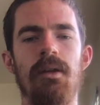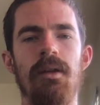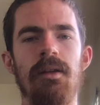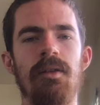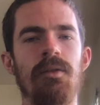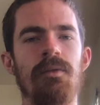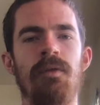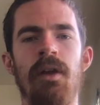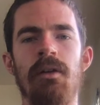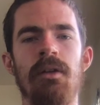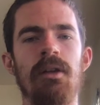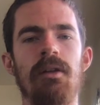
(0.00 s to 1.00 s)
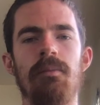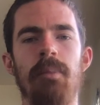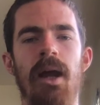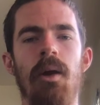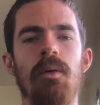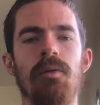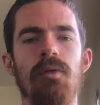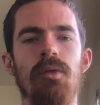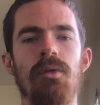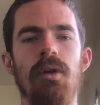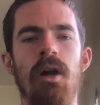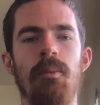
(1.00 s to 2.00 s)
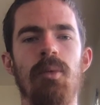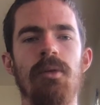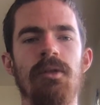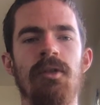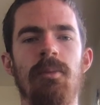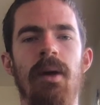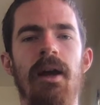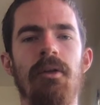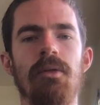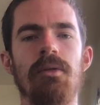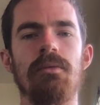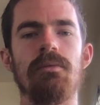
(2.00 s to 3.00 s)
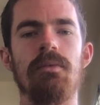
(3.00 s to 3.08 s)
It's a very powerful upward spiral,